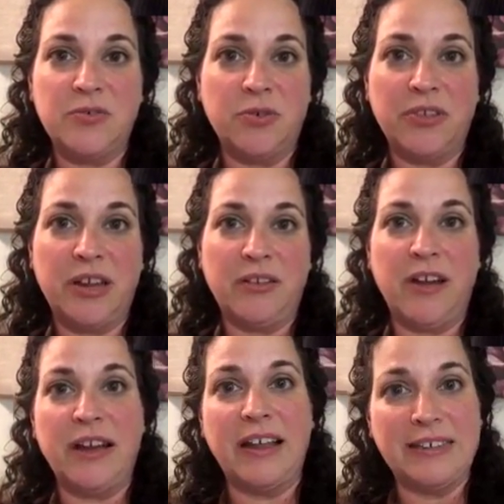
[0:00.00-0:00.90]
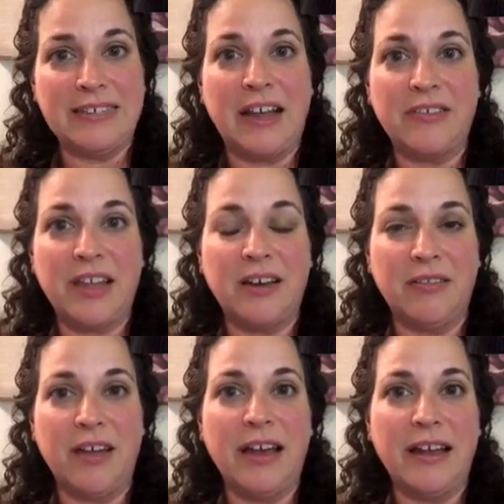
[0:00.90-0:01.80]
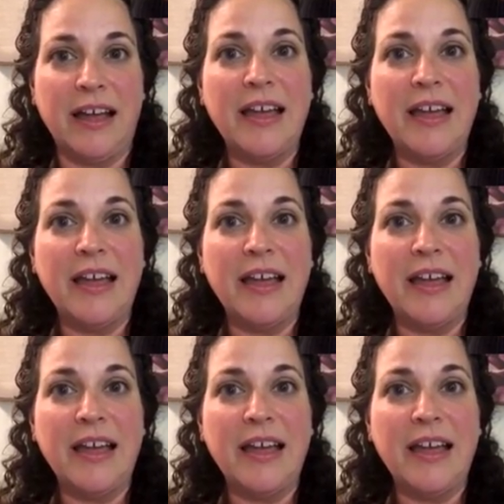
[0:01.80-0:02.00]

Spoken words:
North Carolina and South Carolina?